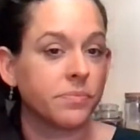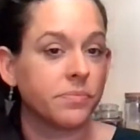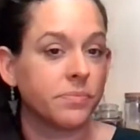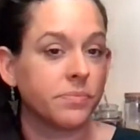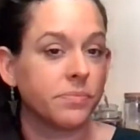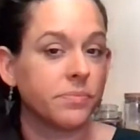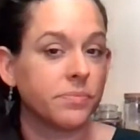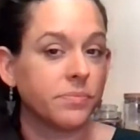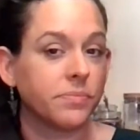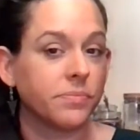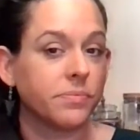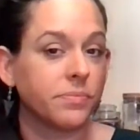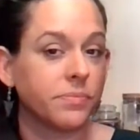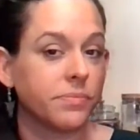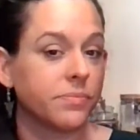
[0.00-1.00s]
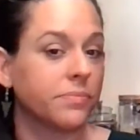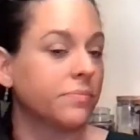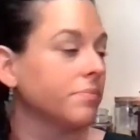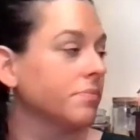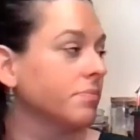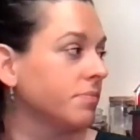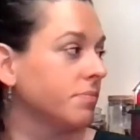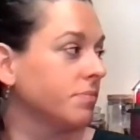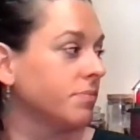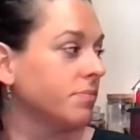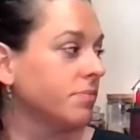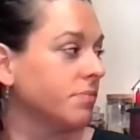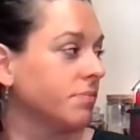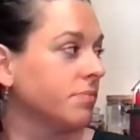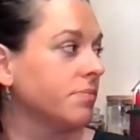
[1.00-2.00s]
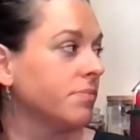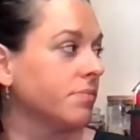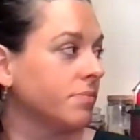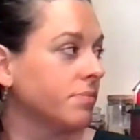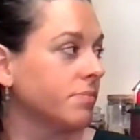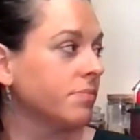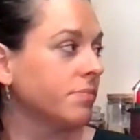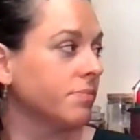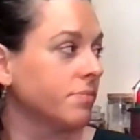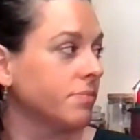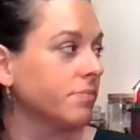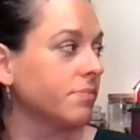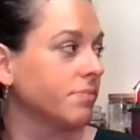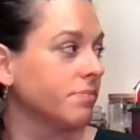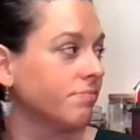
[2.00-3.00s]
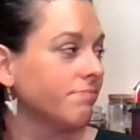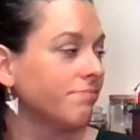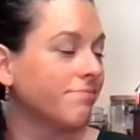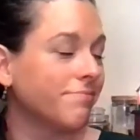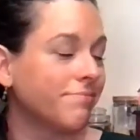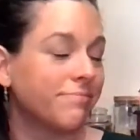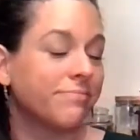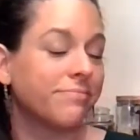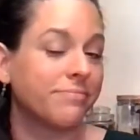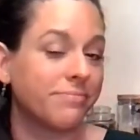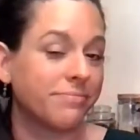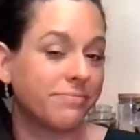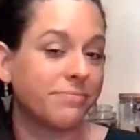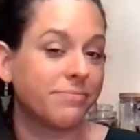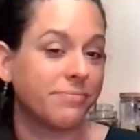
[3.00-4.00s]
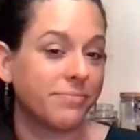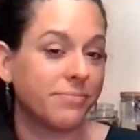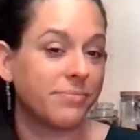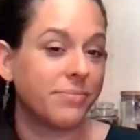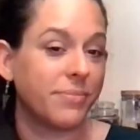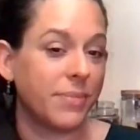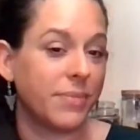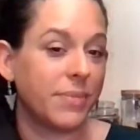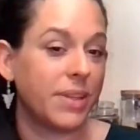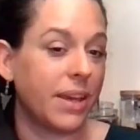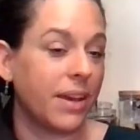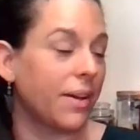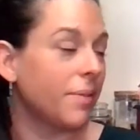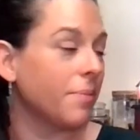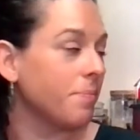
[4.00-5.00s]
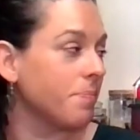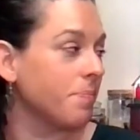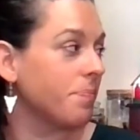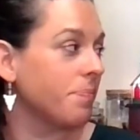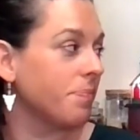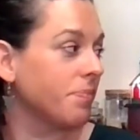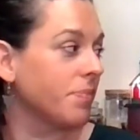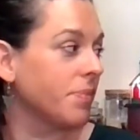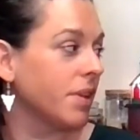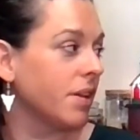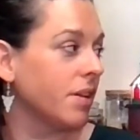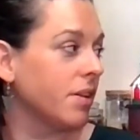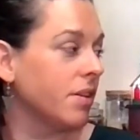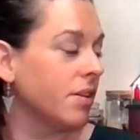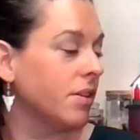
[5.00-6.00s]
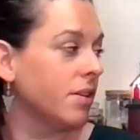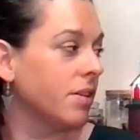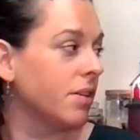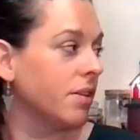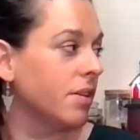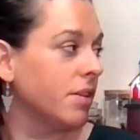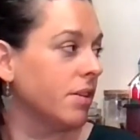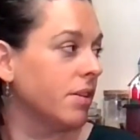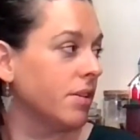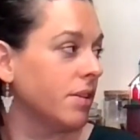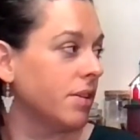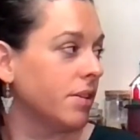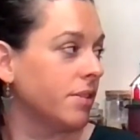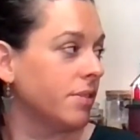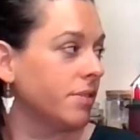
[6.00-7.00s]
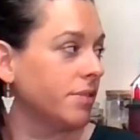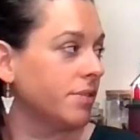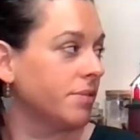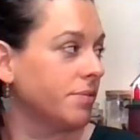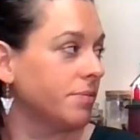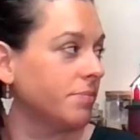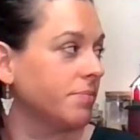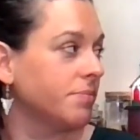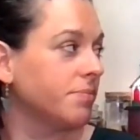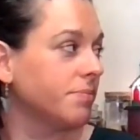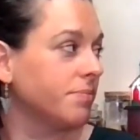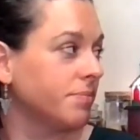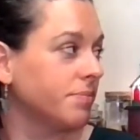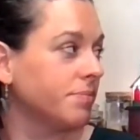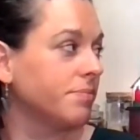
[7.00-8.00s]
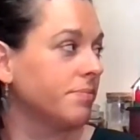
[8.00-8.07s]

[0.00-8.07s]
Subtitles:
The person shown says nothing.